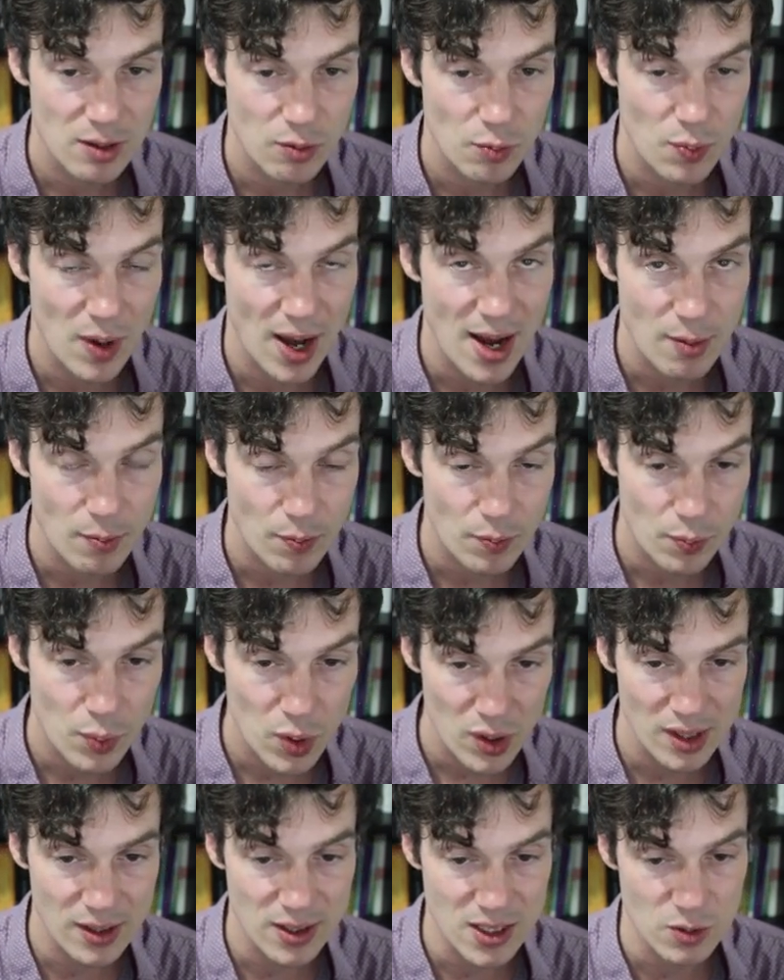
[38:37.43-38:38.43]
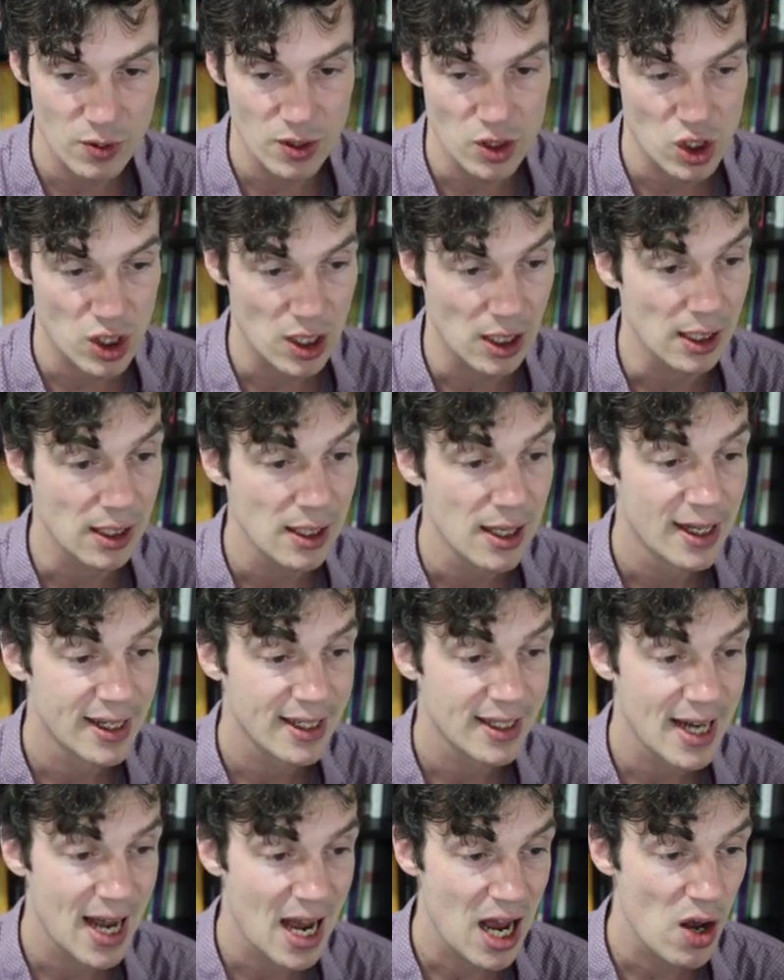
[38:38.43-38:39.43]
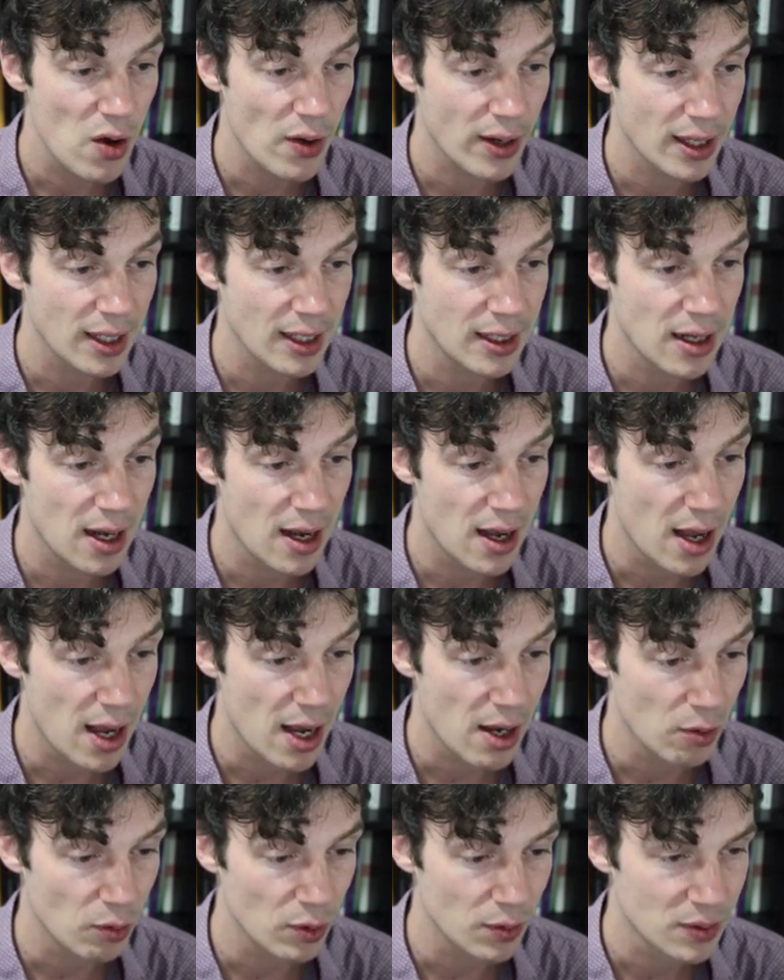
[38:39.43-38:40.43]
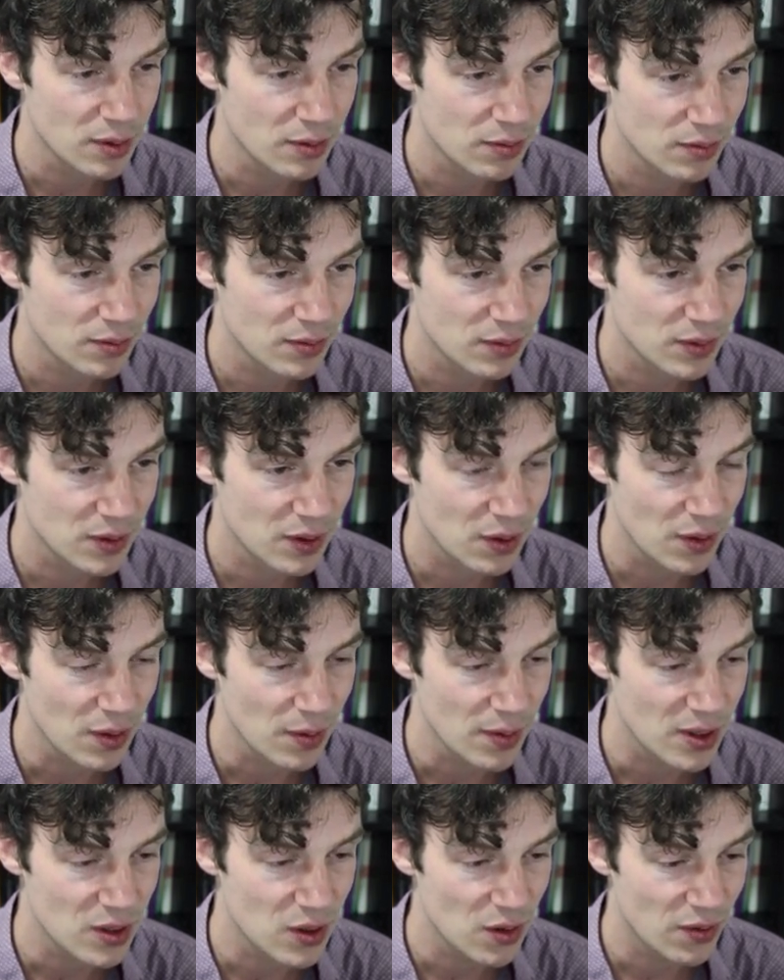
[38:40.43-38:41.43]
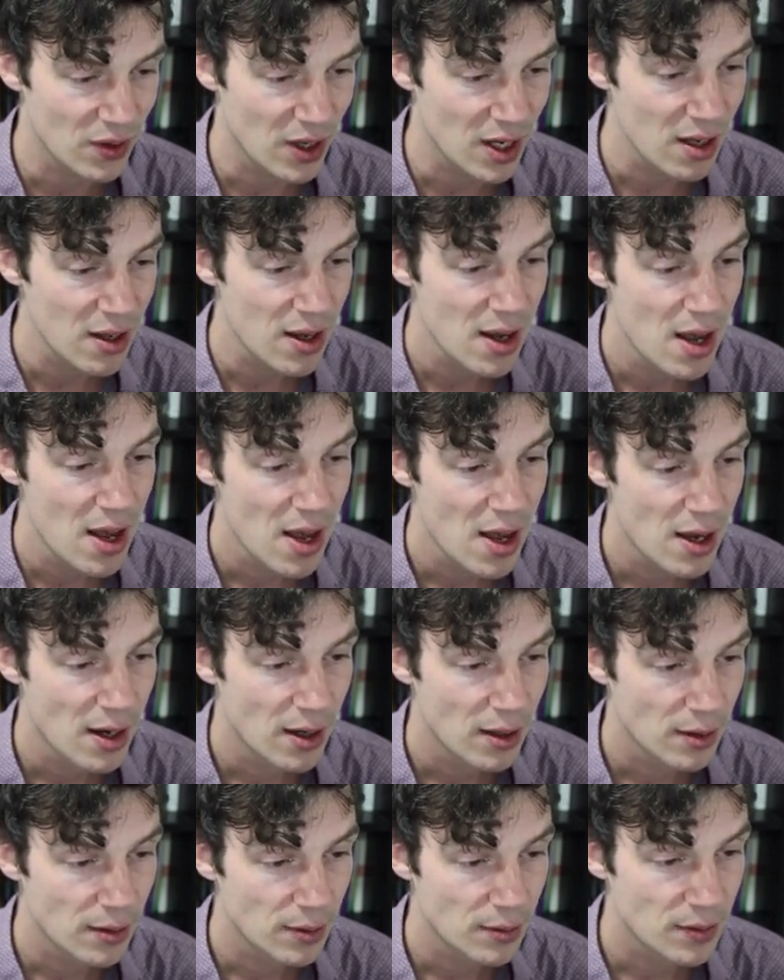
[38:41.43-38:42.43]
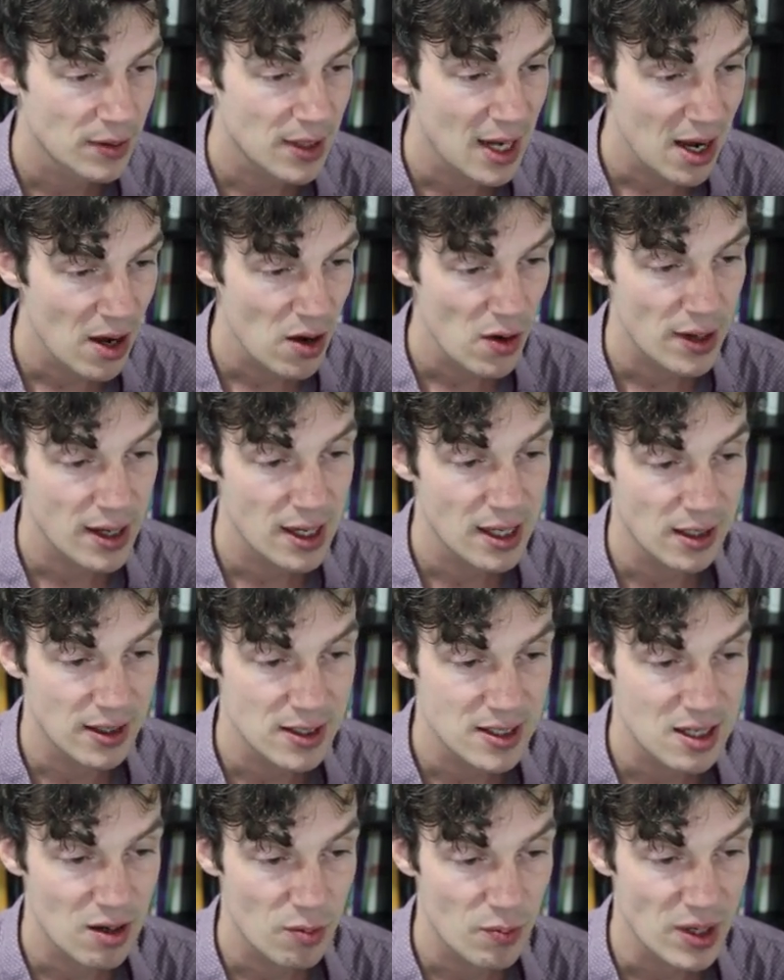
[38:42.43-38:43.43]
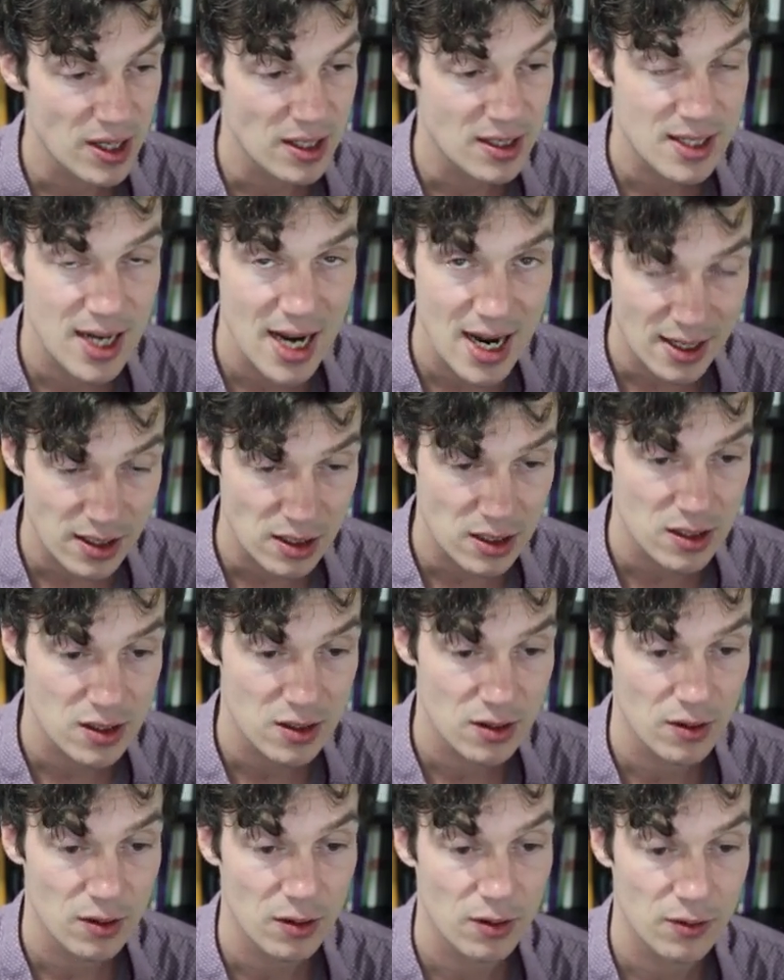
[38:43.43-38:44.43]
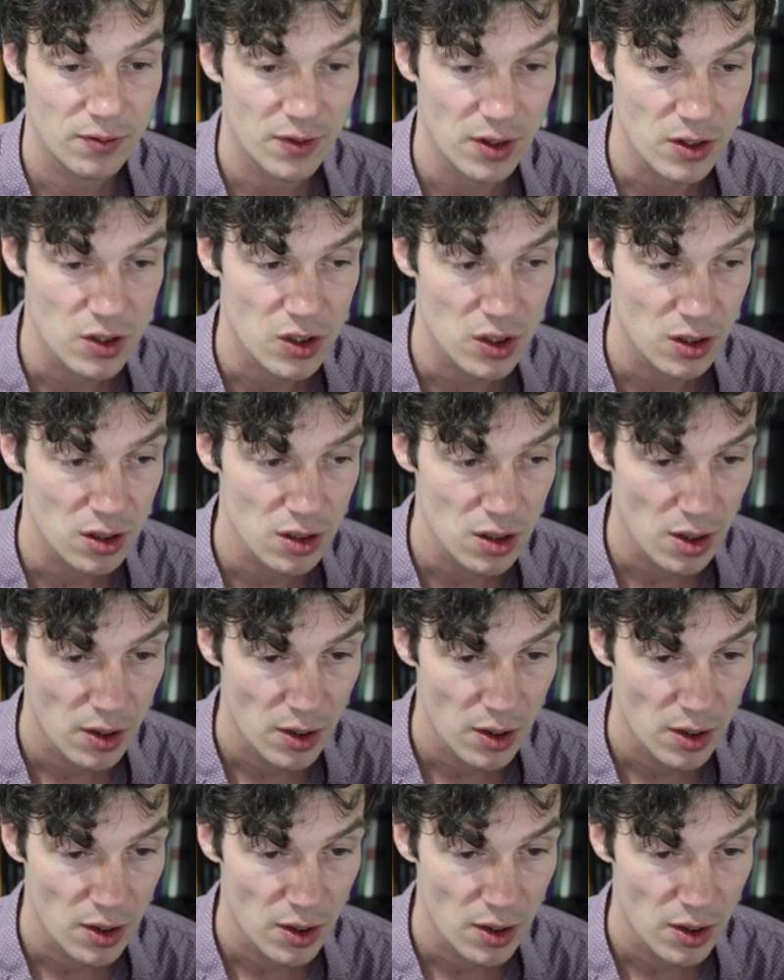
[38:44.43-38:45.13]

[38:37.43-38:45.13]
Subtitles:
By putting the switch here, now in our, going a bit too far, now in our submit text function,